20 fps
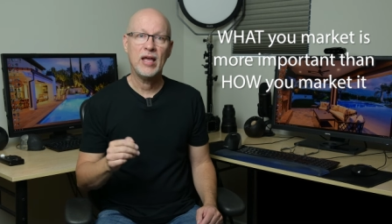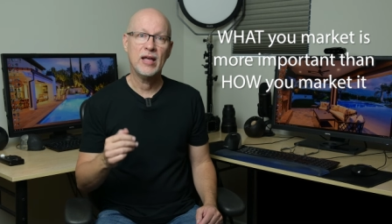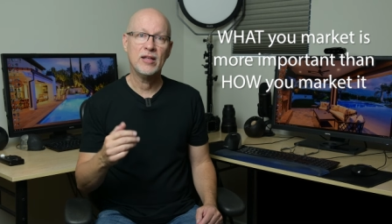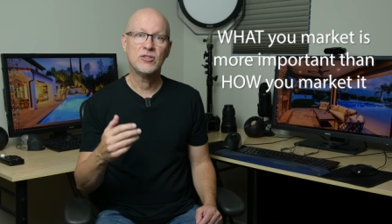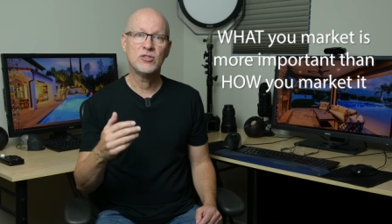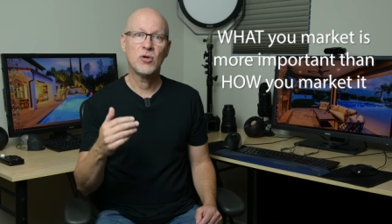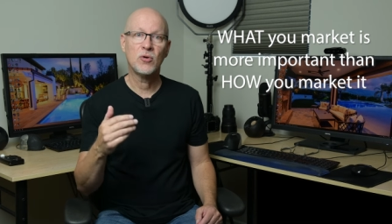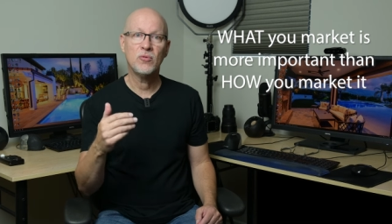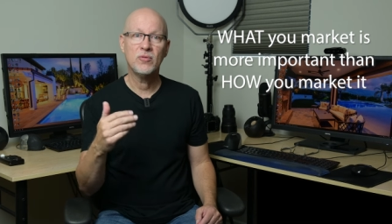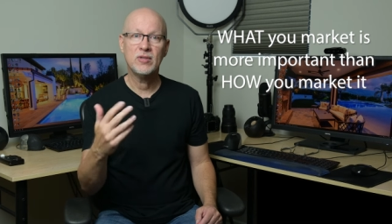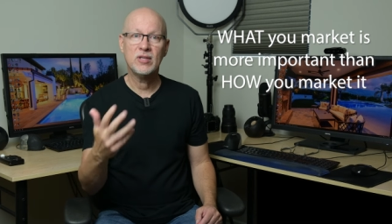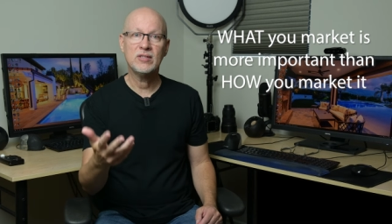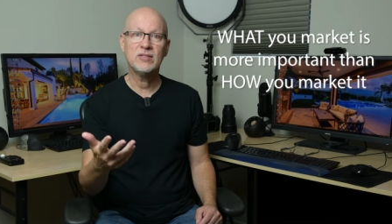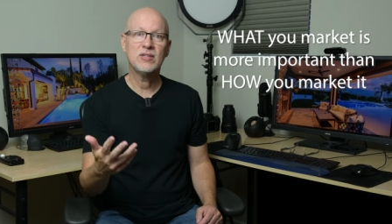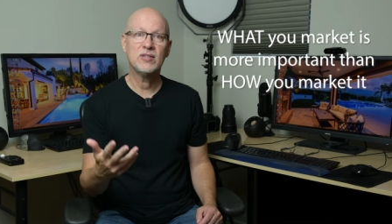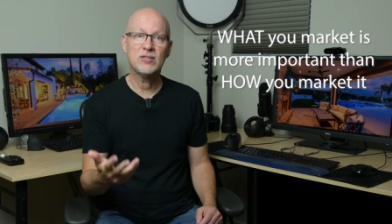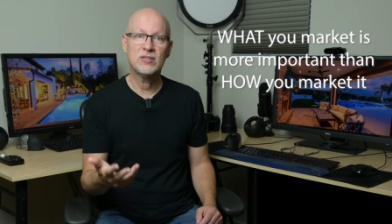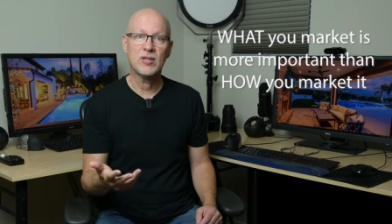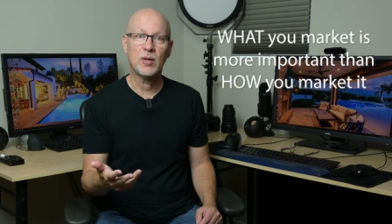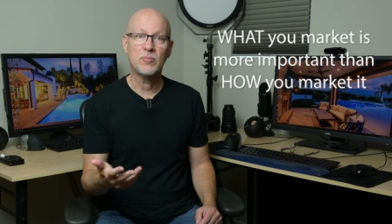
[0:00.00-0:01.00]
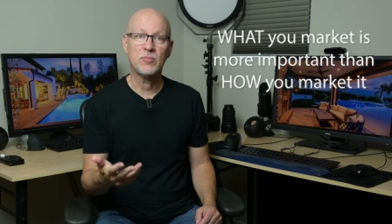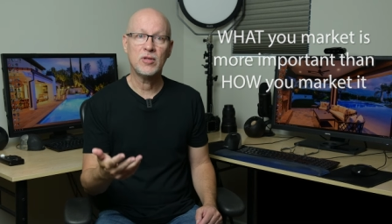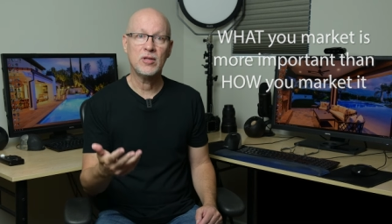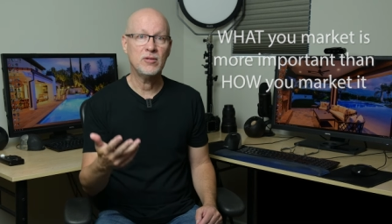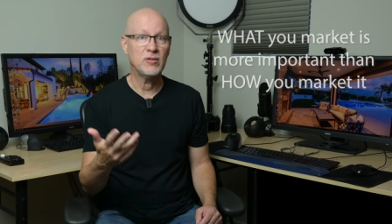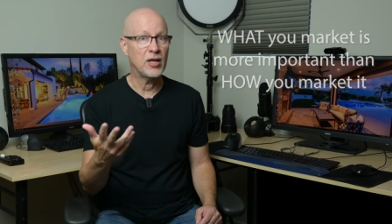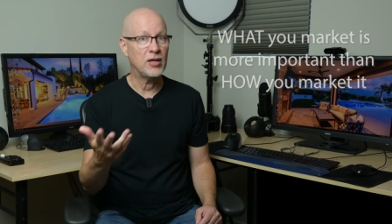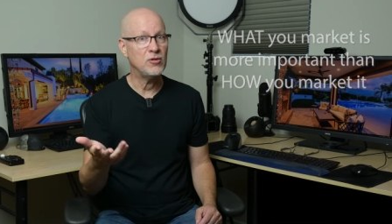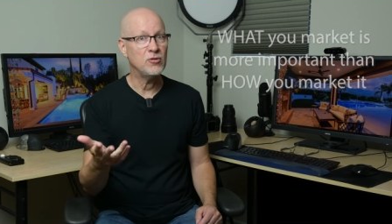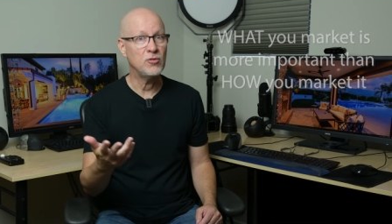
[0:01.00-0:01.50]
And so this is
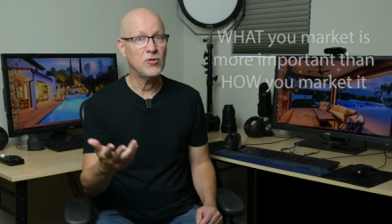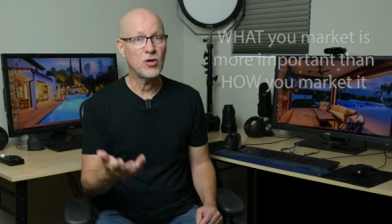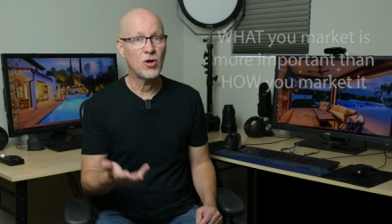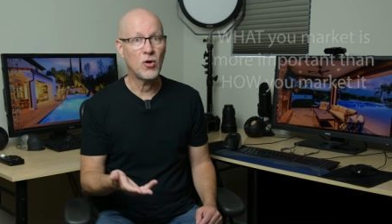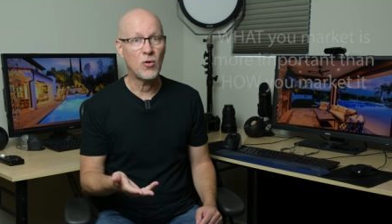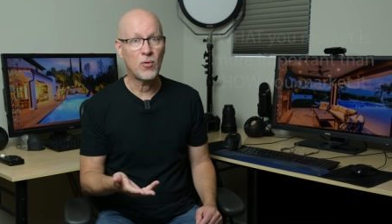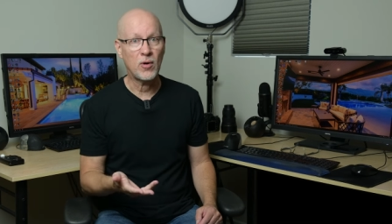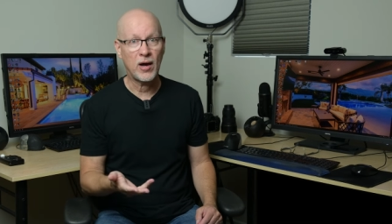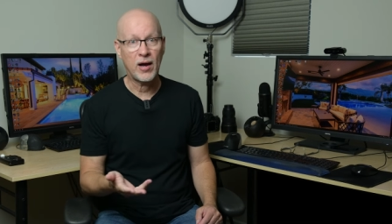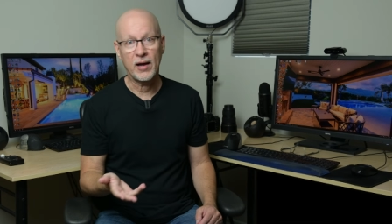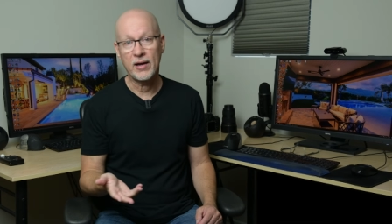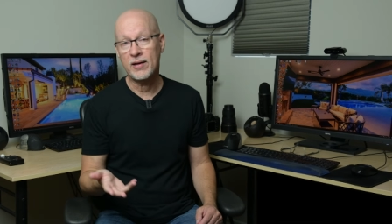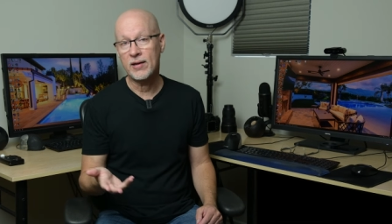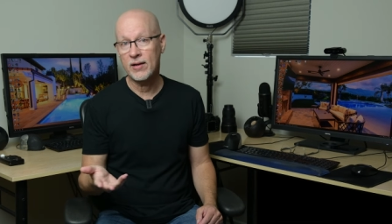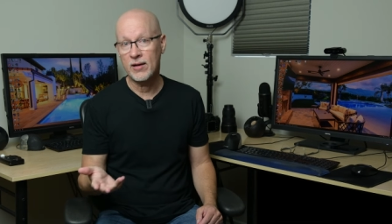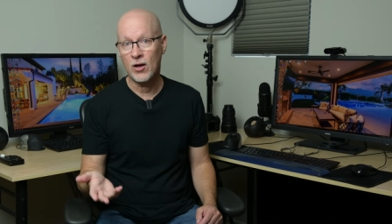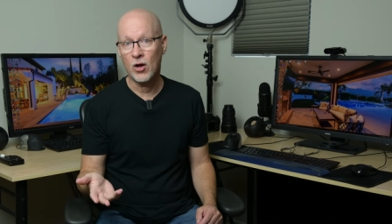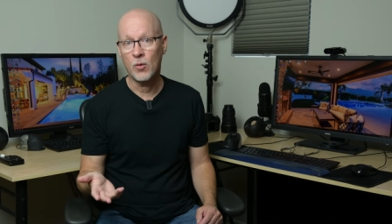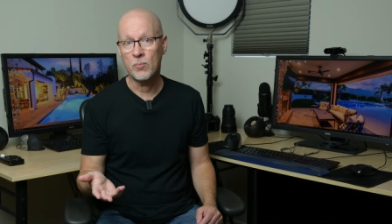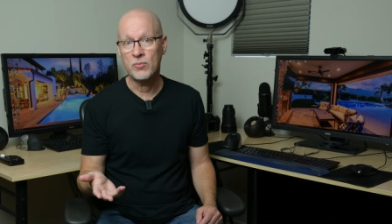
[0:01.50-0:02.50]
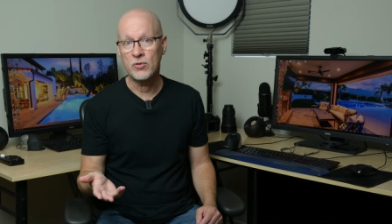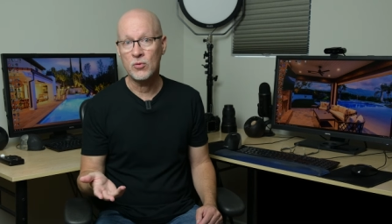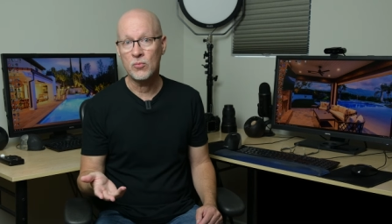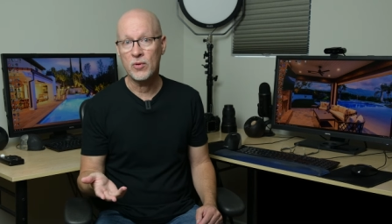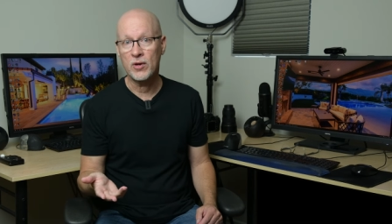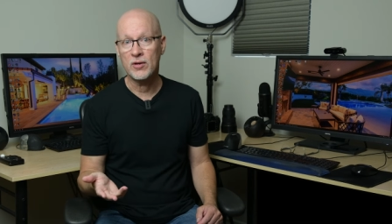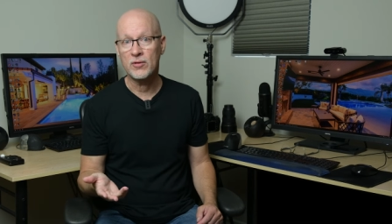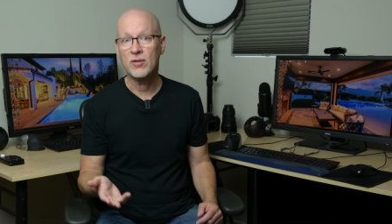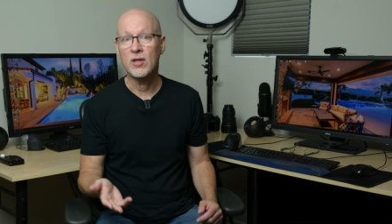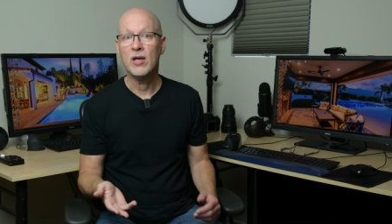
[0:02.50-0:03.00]
something that, you know, I can help you
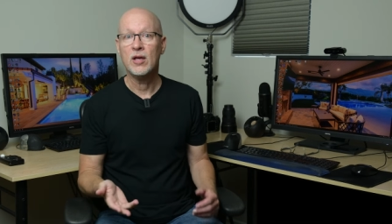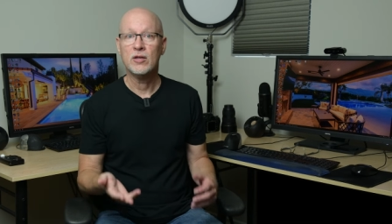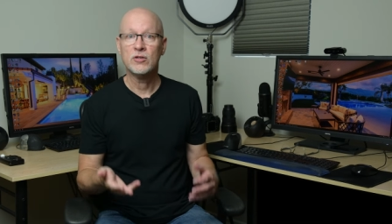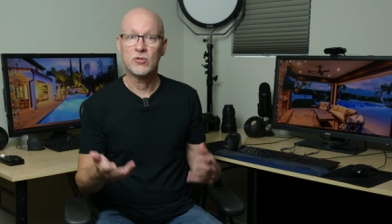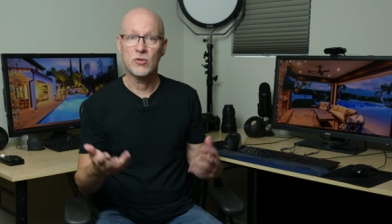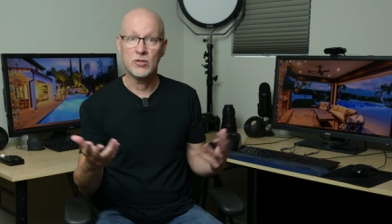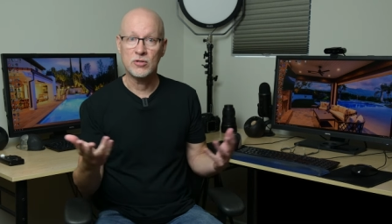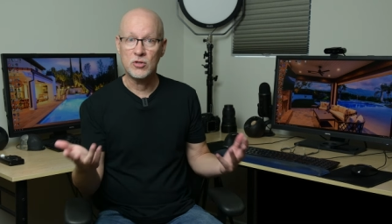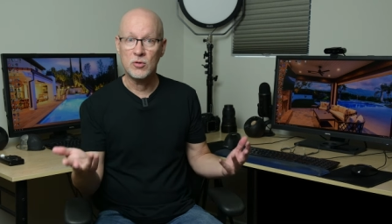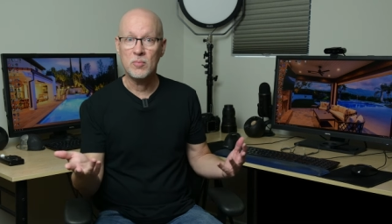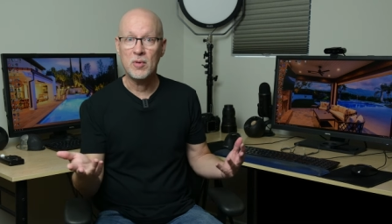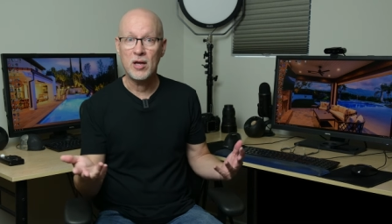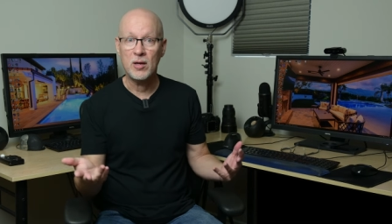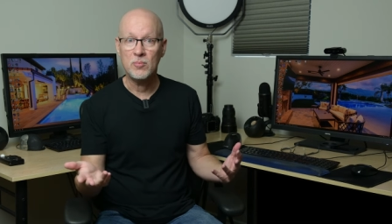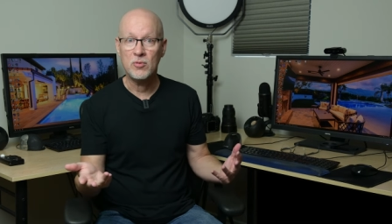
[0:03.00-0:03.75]
with. So as you may